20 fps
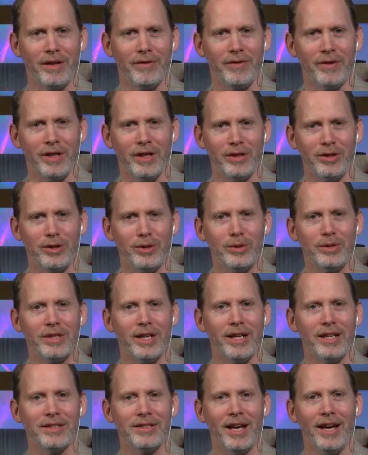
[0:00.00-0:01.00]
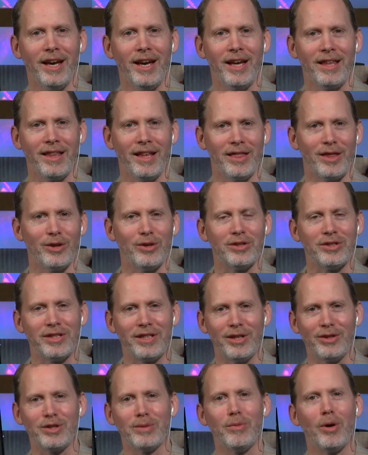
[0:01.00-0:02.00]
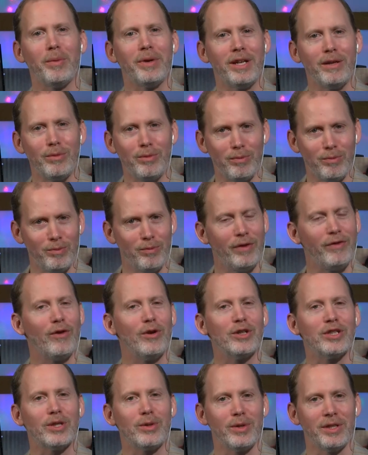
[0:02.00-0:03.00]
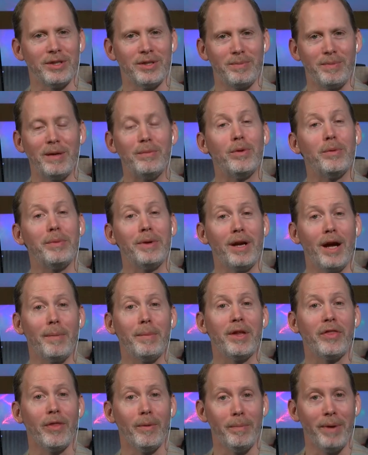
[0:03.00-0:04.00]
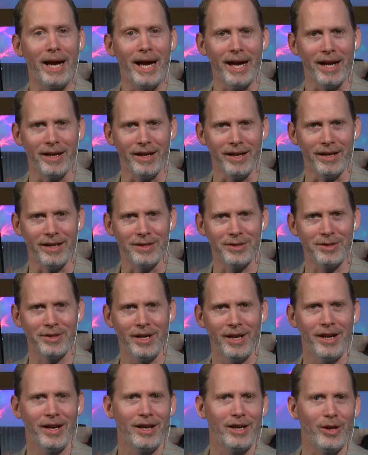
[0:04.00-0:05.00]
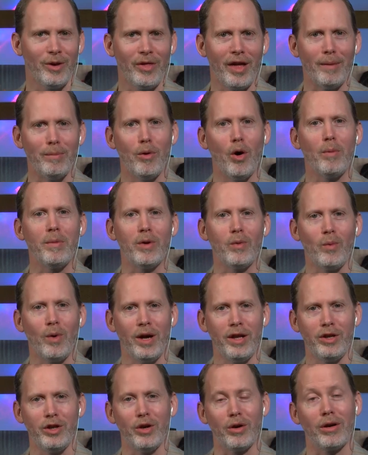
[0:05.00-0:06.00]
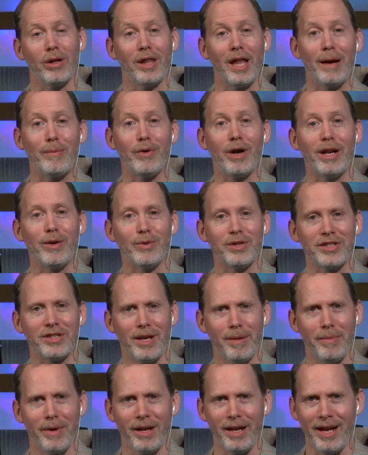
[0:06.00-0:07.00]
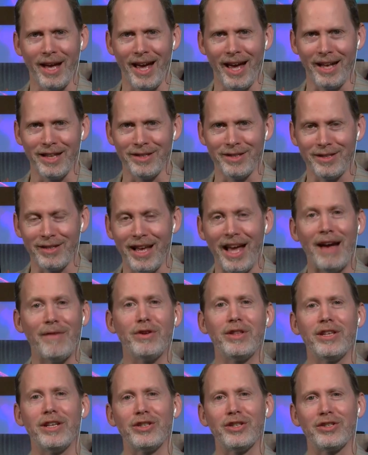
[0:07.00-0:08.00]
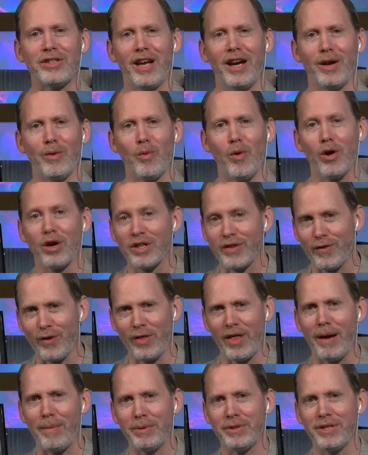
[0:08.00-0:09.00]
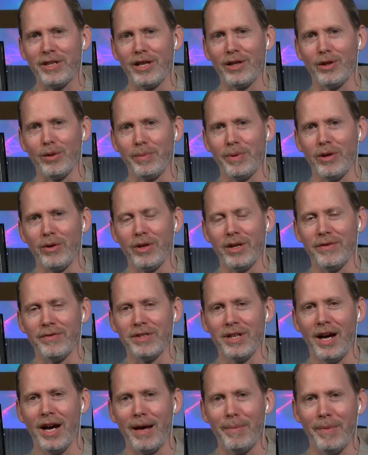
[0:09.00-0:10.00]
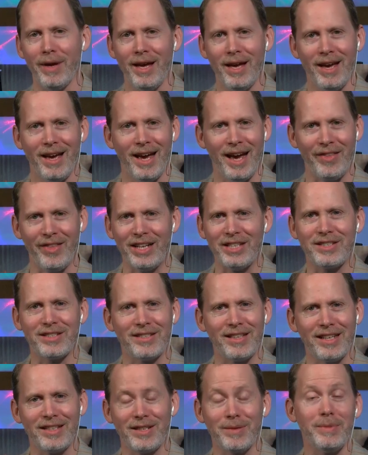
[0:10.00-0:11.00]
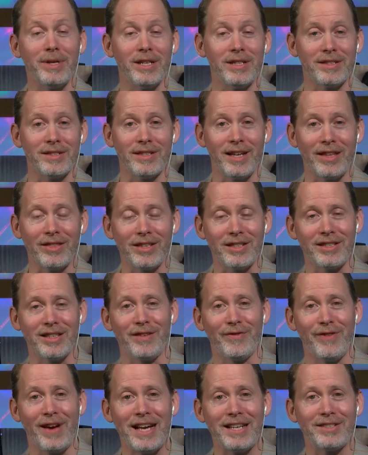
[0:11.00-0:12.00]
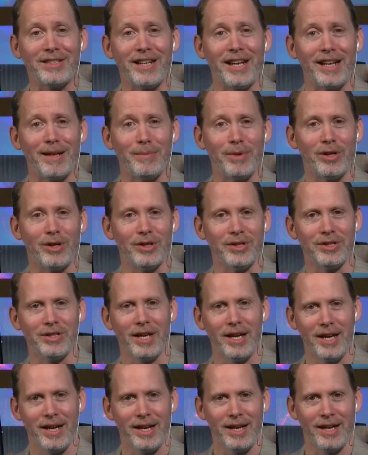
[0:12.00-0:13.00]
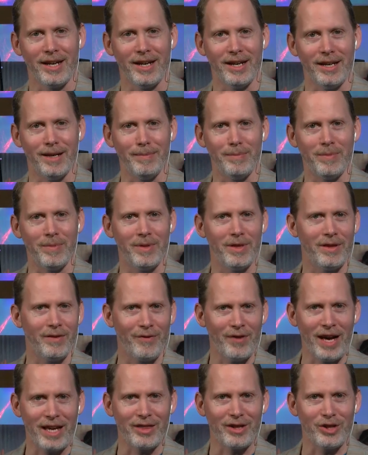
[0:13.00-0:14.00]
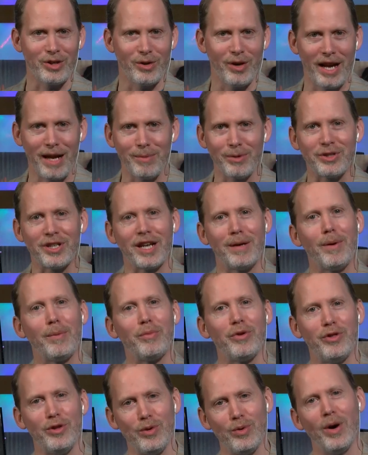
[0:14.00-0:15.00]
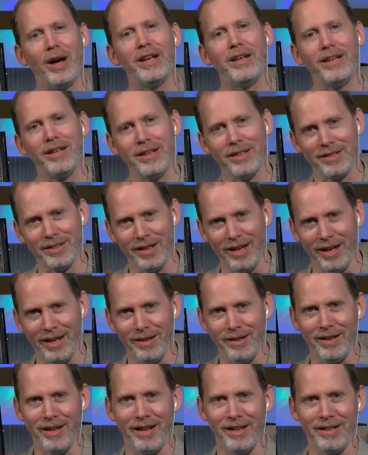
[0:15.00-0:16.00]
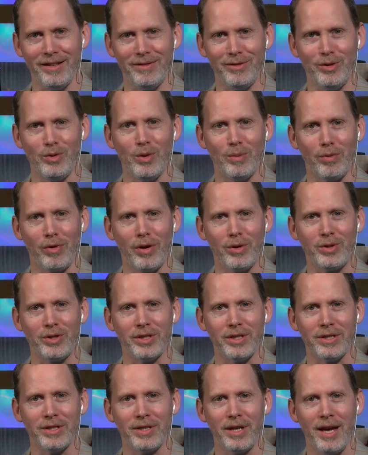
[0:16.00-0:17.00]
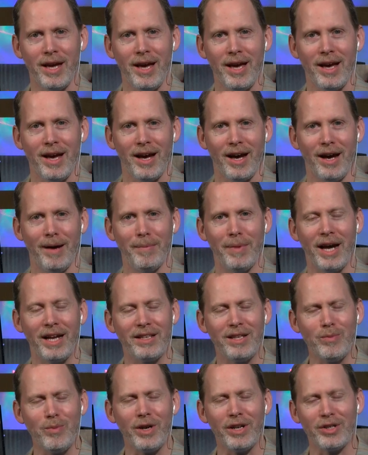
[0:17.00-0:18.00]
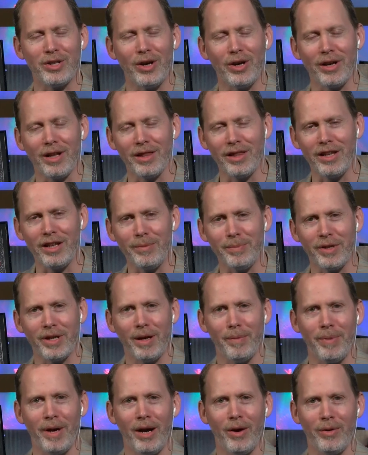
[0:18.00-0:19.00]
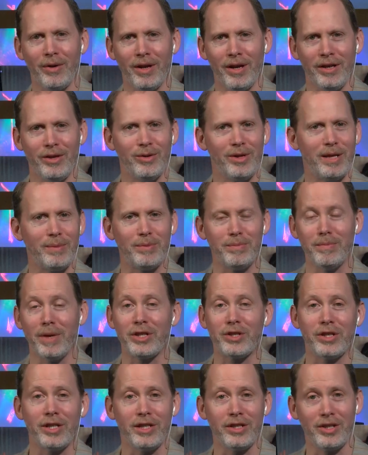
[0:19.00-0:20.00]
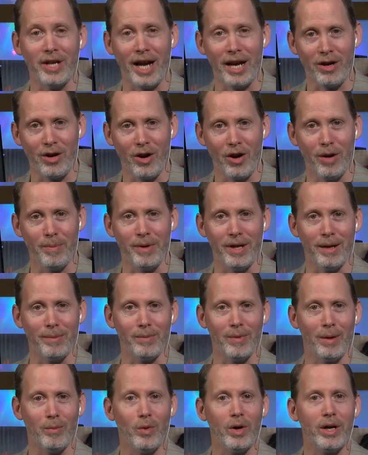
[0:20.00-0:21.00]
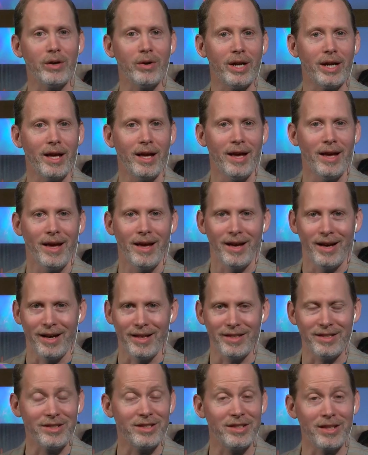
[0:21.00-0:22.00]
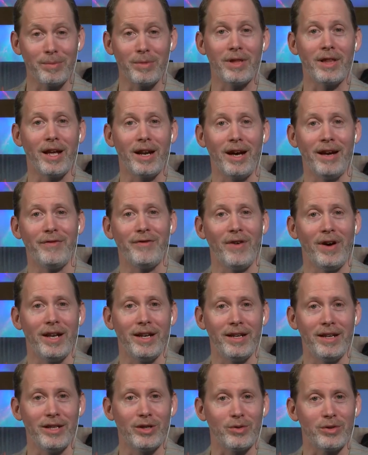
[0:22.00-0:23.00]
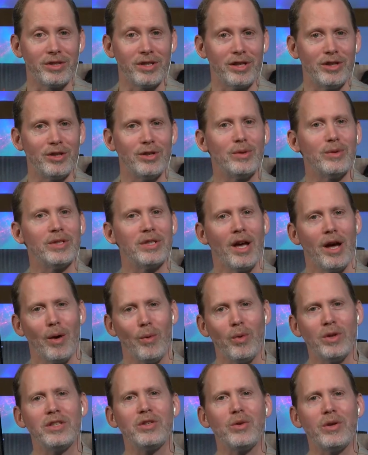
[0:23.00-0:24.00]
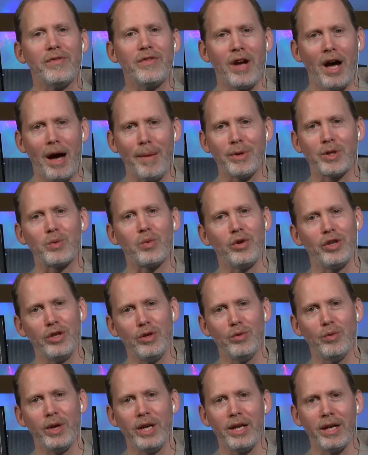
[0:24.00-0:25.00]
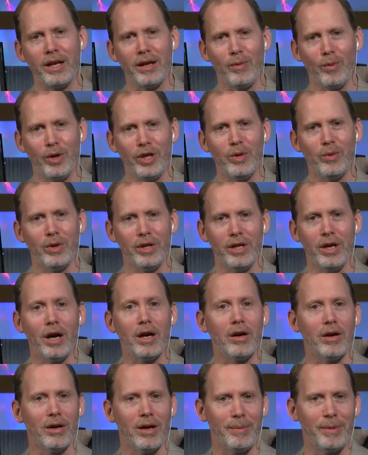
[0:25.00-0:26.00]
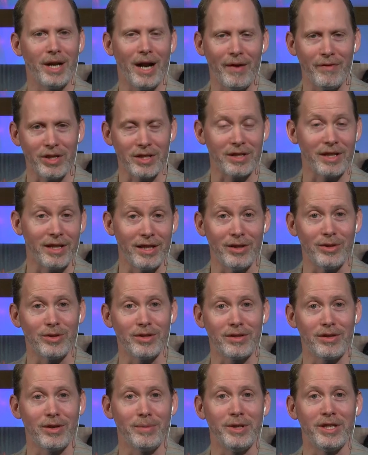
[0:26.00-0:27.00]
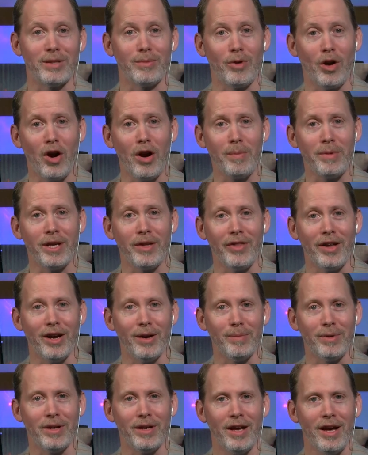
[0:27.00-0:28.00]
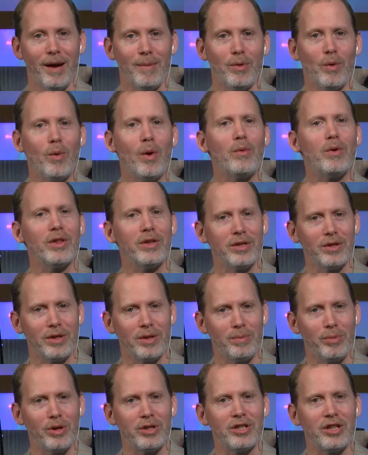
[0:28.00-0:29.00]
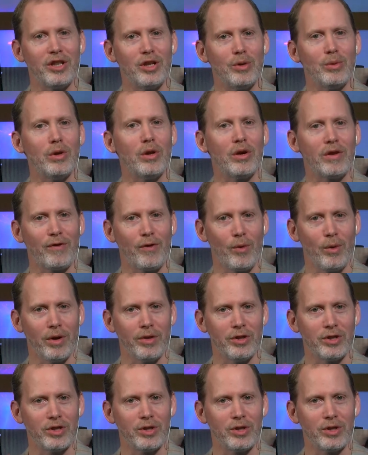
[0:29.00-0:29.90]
Infinite Tuesdays that there's there's a moment he refers to as people becoming the band, and it's you know that moment when mm. you're collaborating with somebody and everything just kind of works for that particular period of time, and that's that to me is endlessly fascinating because um, the fact that you're able to come up with new ideas and, and new approaches. Um, I did want to talk a little bit about, uh, you keep mentioning Jack Kirby, and I'm, I'm wondering, uh, this is something that I find interesting too, is what sort of comics were you reading when you were younger? I mean, obviously there's going to be some Kirby in there, but, but what were the, the books that you looked for in the